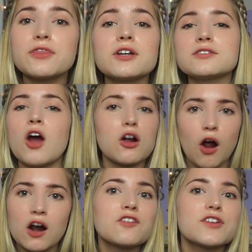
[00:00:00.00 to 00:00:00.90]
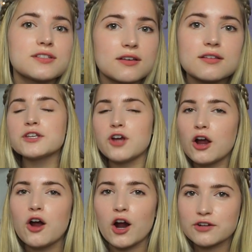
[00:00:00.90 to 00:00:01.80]
The Dark Artifices. The
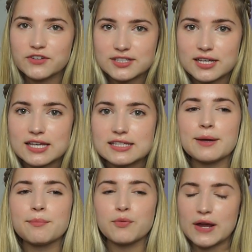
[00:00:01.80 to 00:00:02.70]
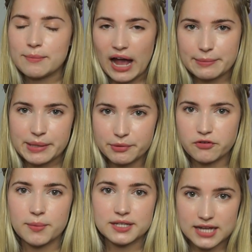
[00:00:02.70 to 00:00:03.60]
Dark Artifices can bring back people
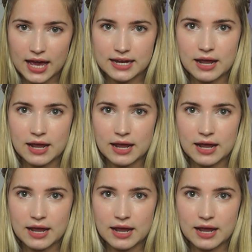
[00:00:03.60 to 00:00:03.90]
from the dead.